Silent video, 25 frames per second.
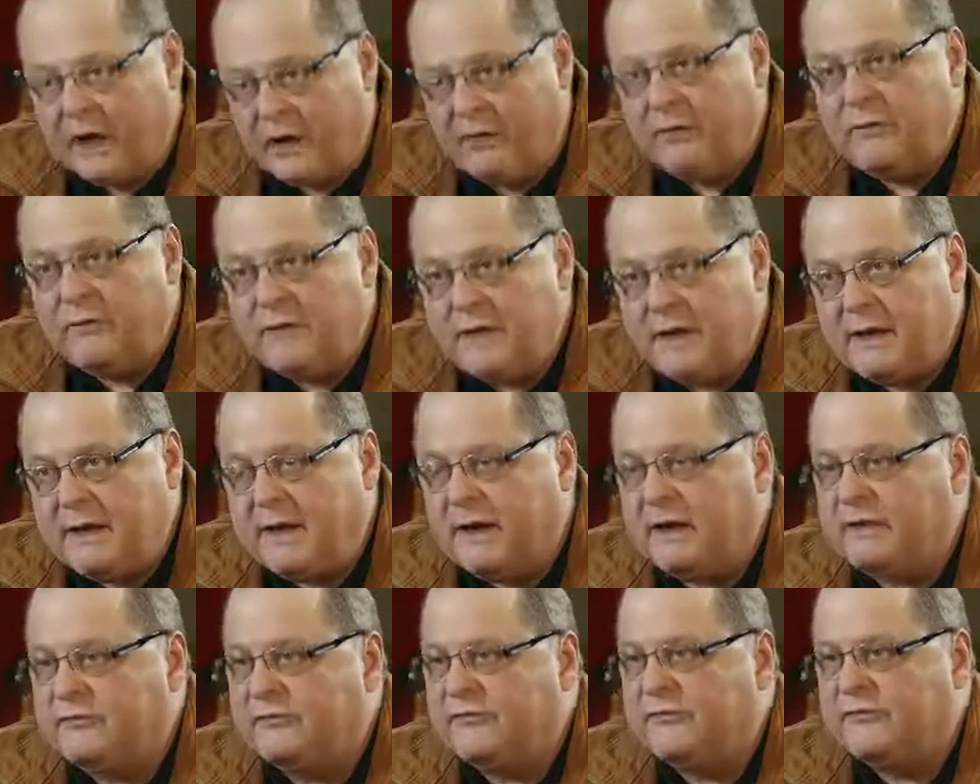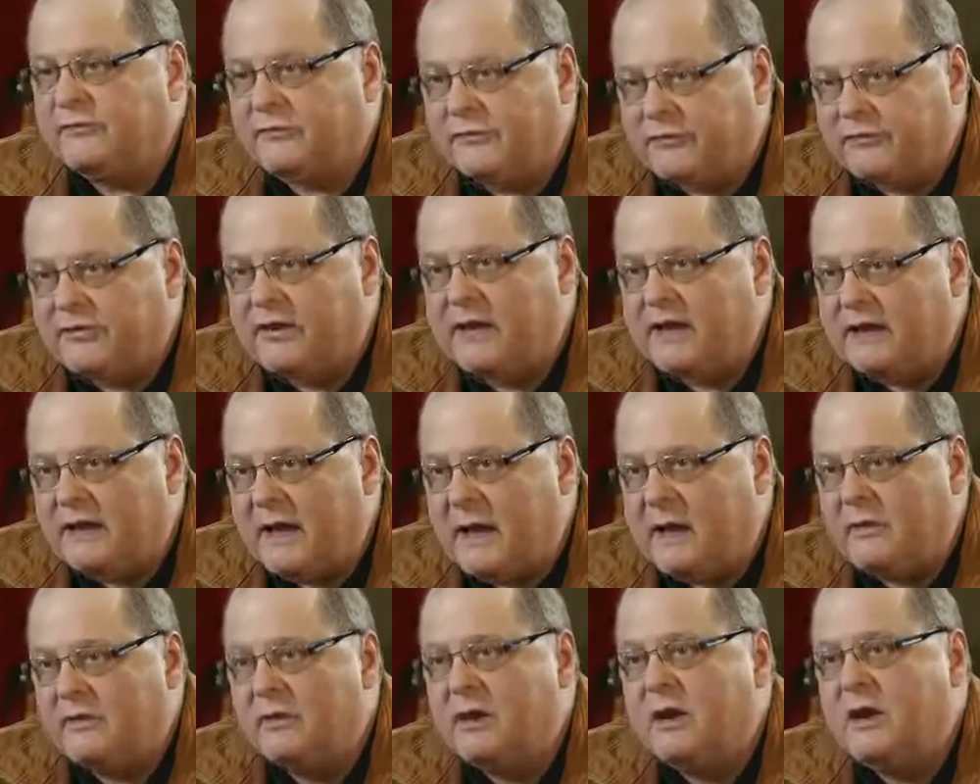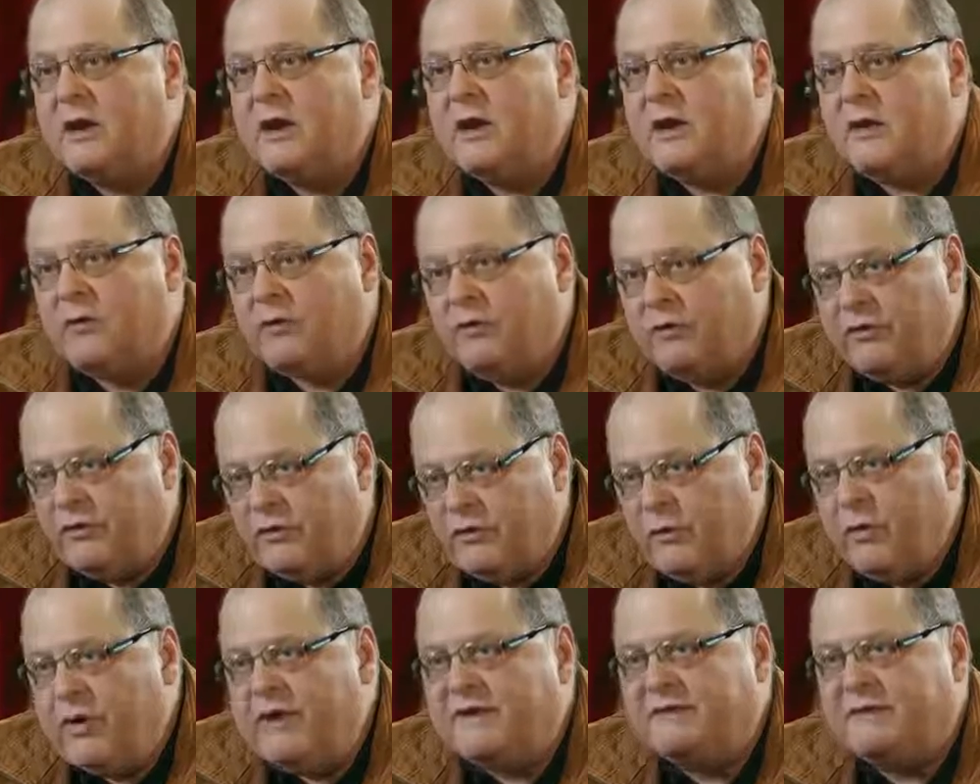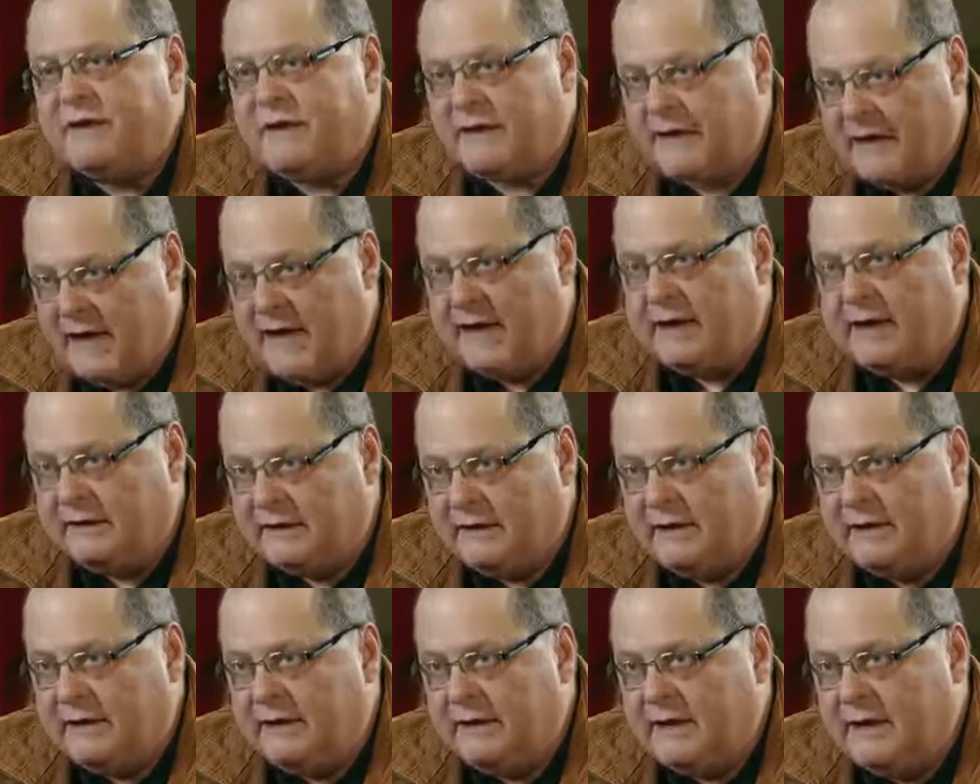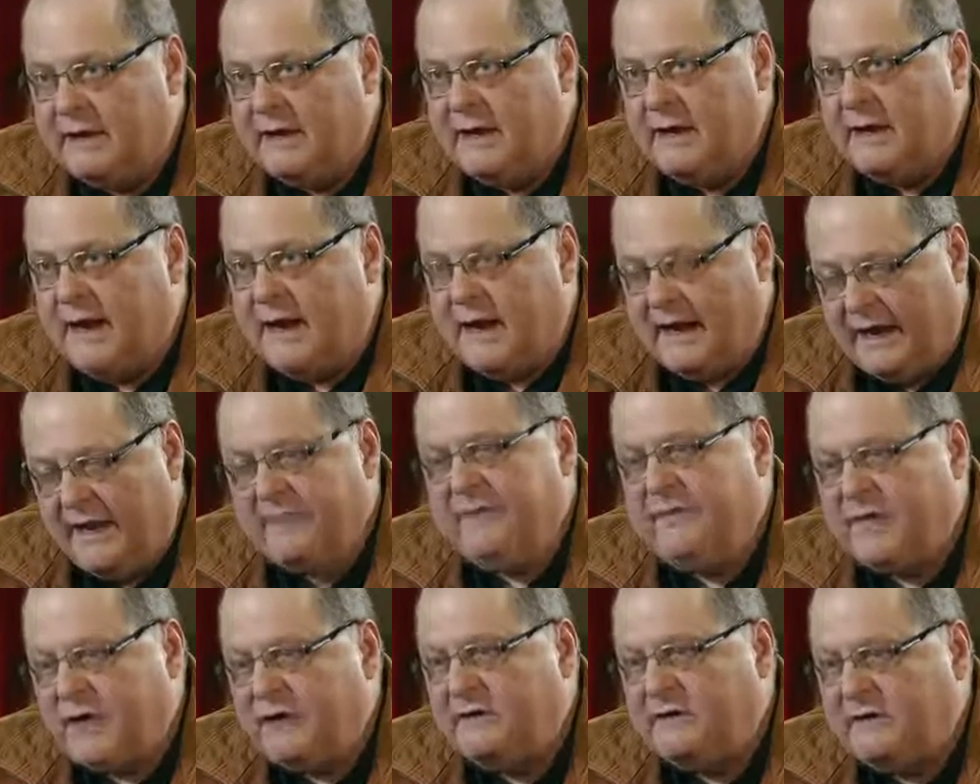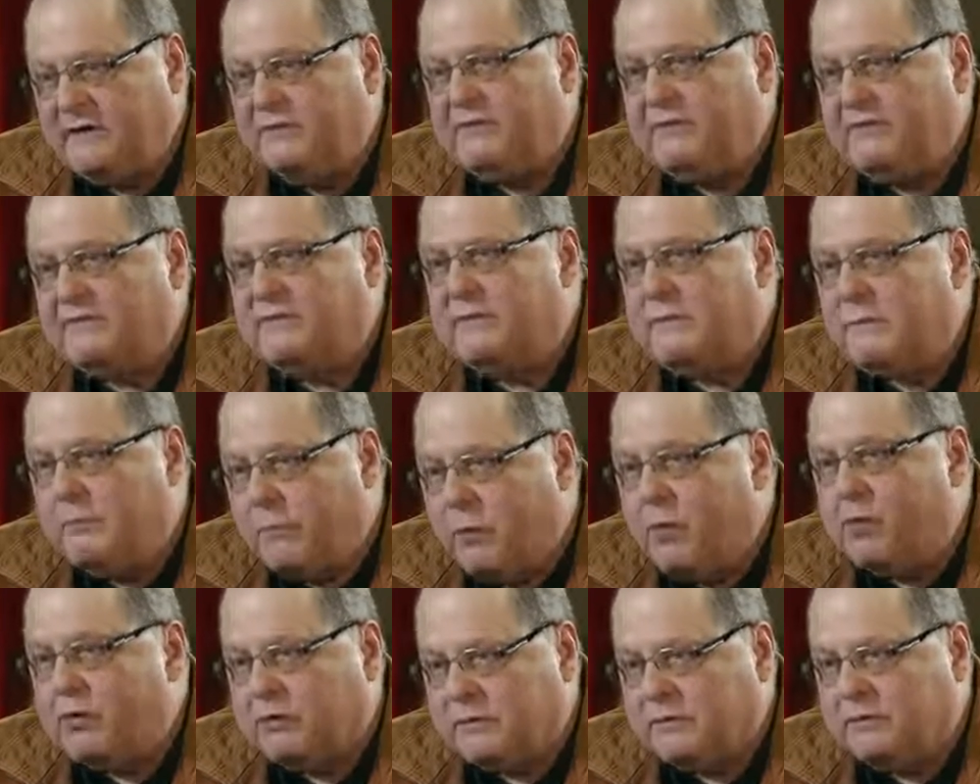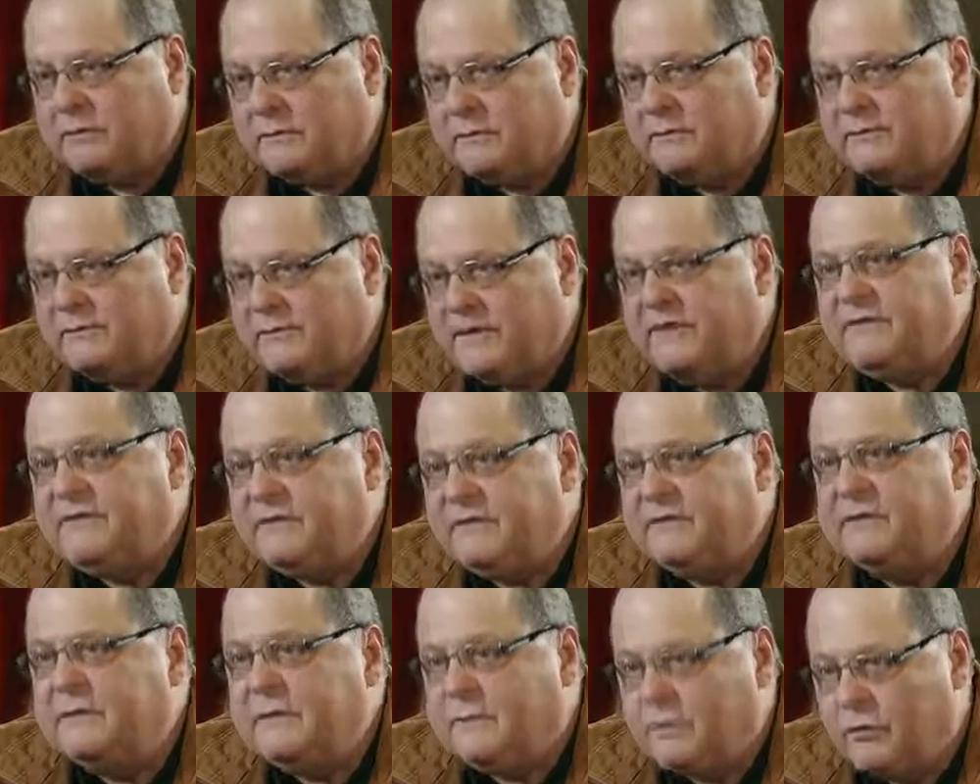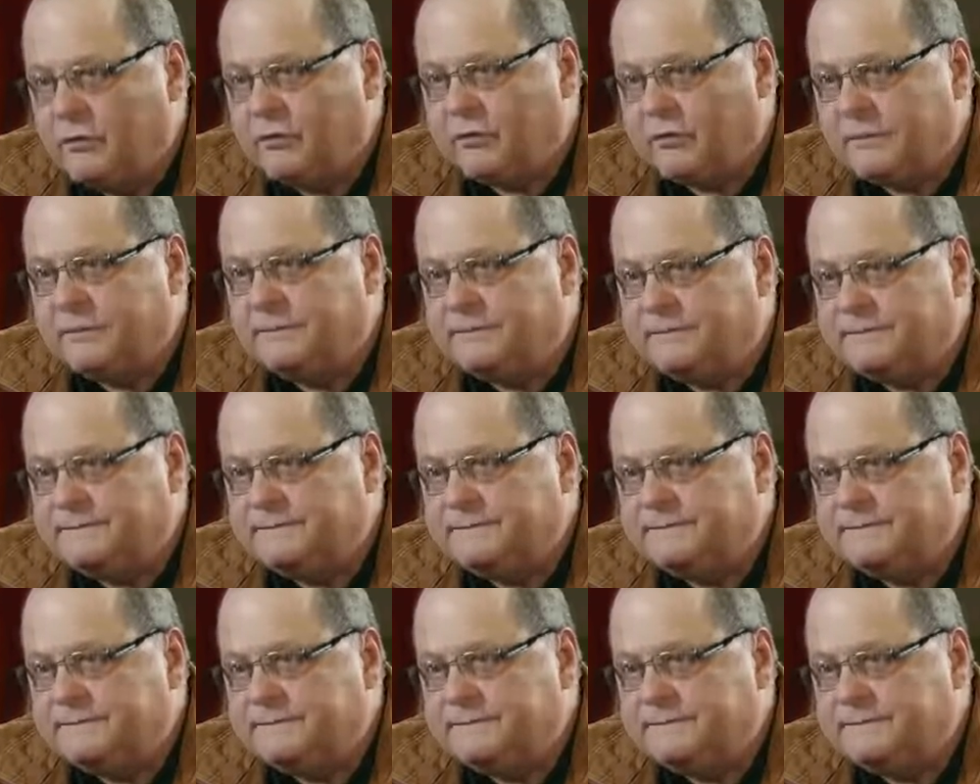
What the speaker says: and Caribbean countries to sit down with US and Canada. And I think this is important. This is important.